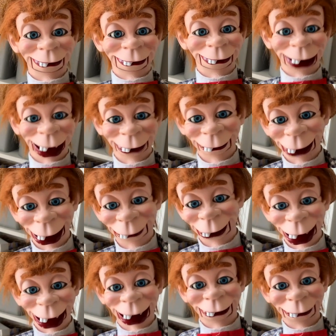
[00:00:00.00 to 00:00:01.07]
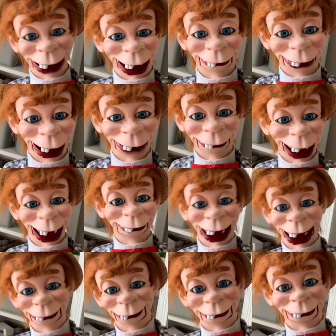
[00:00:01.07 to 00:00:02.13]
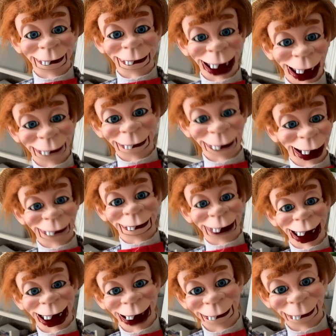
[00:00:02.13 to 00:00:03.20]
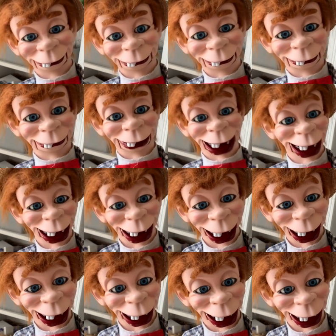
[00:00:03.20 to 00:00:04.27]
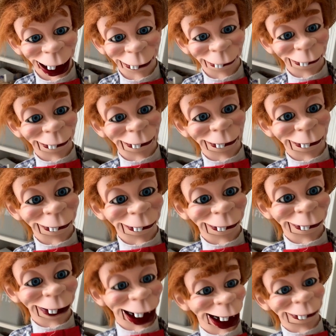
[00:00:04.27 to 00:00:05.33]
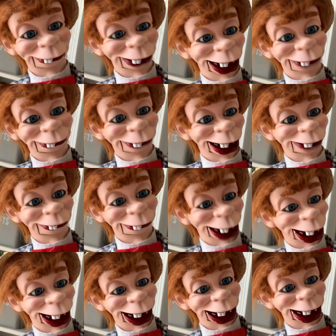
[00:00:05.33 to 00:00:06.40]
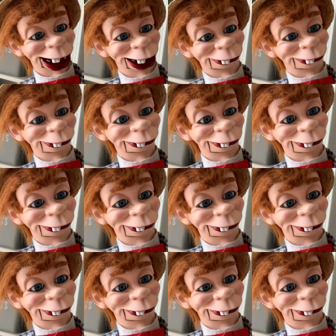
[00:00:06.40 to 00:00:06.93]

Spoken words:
Did you name one of your chickens Shirley yet? I like that name.